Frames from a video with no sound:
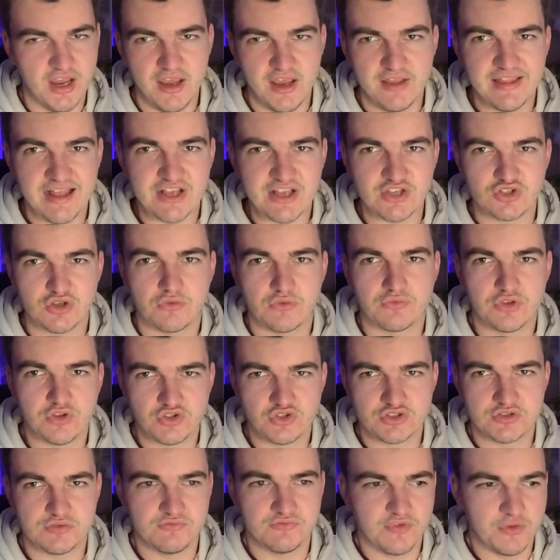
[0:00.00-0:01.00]
That's often
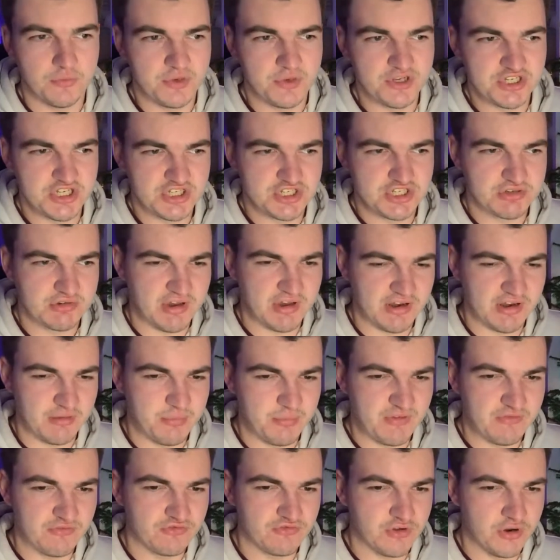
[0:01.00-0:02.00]
something which has kind of
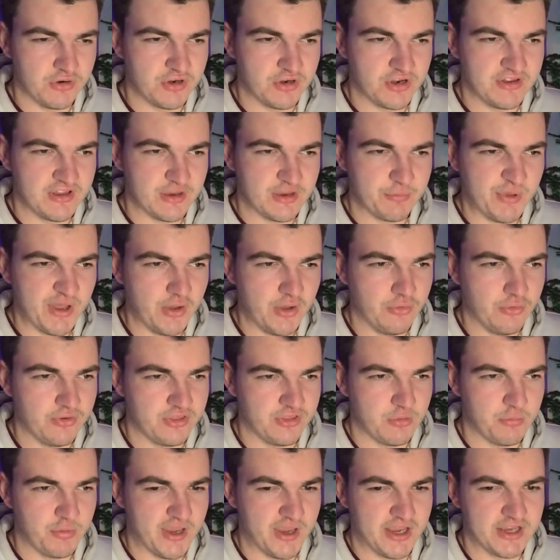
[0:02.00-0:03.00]
been thrown at Nick Powell in
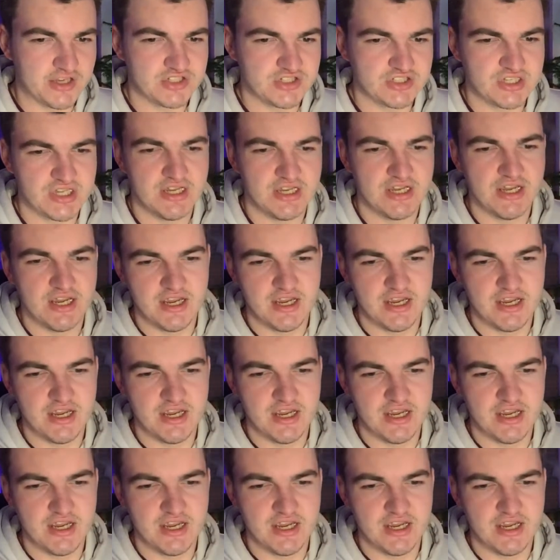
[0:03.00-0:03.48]
the past.